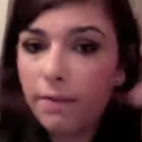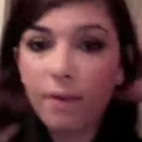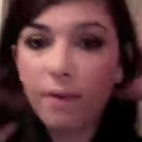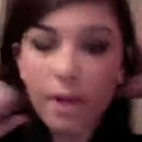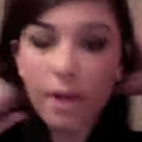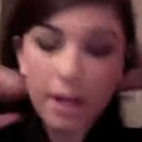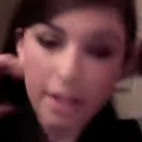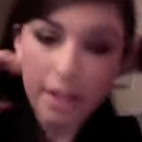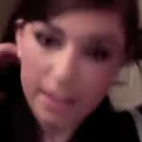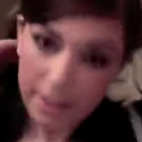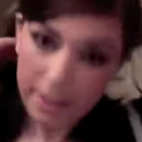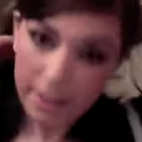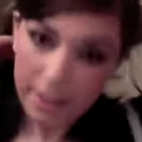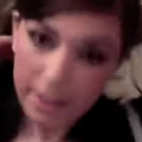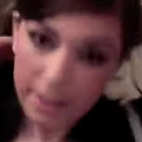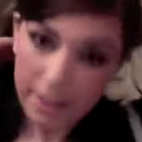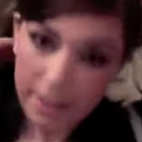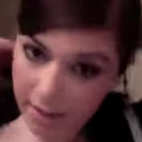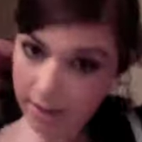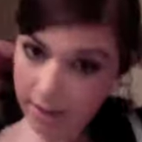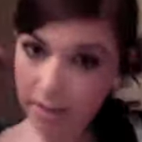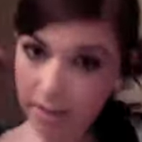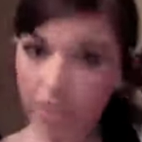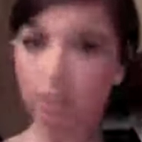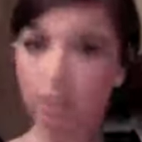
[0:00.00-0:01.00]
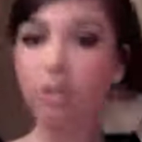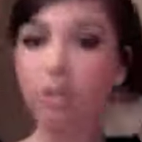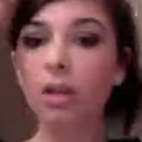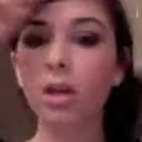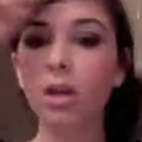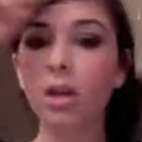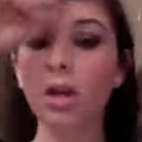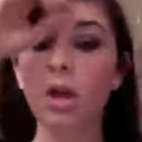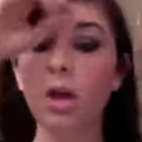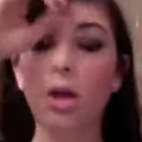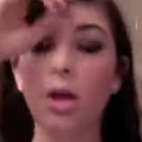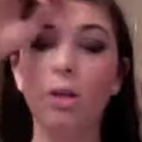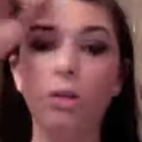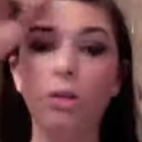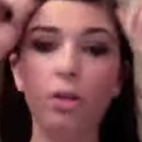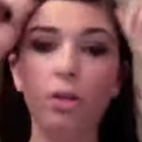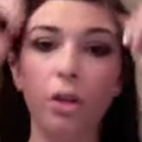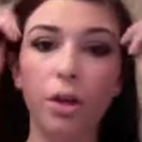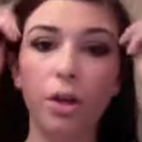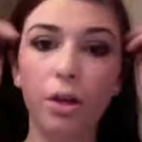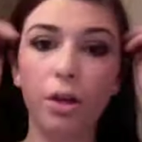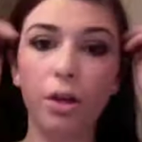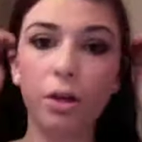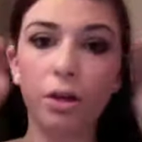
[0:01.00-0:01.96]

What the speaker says: an intense look.